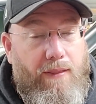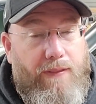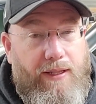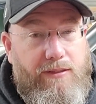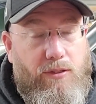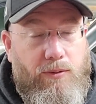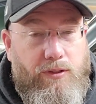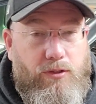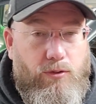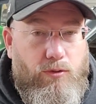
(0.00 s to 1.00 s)
that's
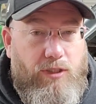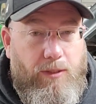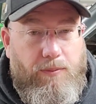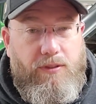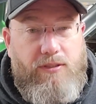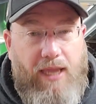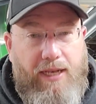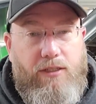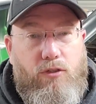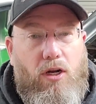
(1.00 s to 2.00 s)
going to keep it a
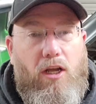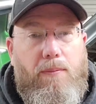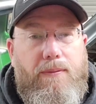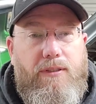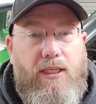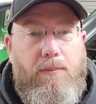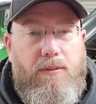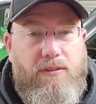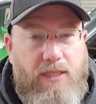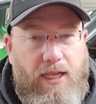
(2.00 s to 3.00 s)
static drop, and to keep
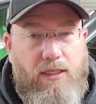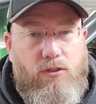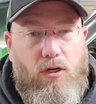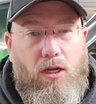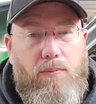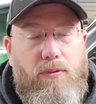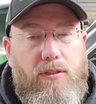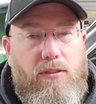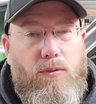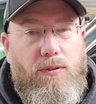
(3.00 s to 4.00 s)
it a static drop
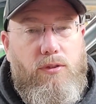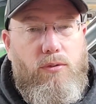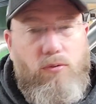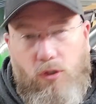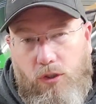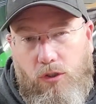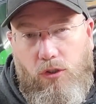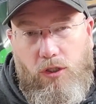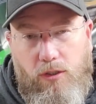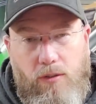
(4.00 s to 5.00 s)
that's going to look
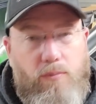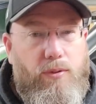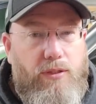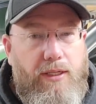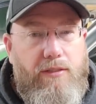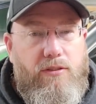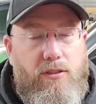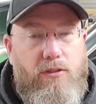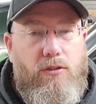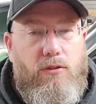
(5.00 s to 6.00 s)
good, but then
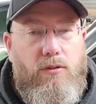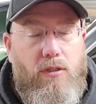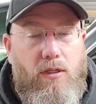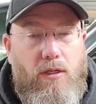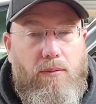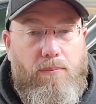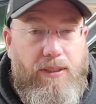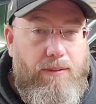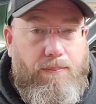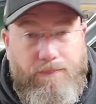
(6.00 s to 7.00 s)
still
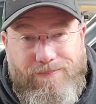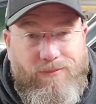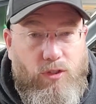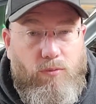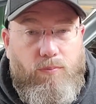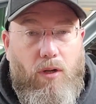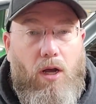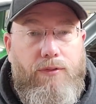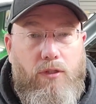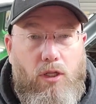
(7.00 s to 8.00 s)
be,
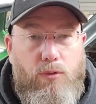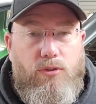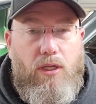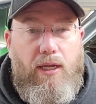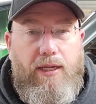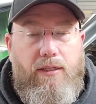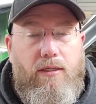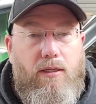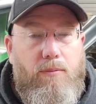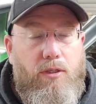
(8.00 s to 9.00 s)
on the low side.
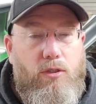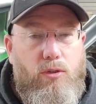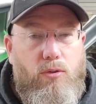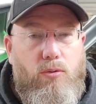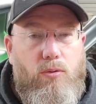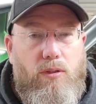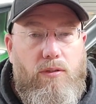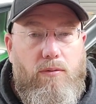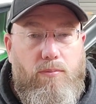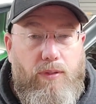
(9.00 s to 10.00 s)
I'm going to
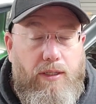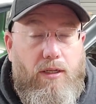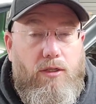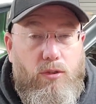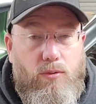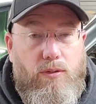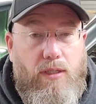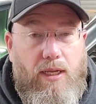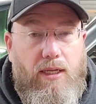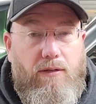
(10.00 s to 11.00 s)
plan on doing
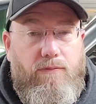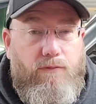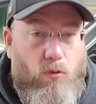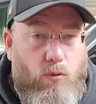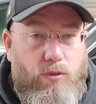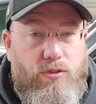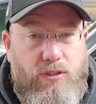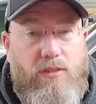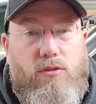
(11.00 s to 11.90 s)
a 4-6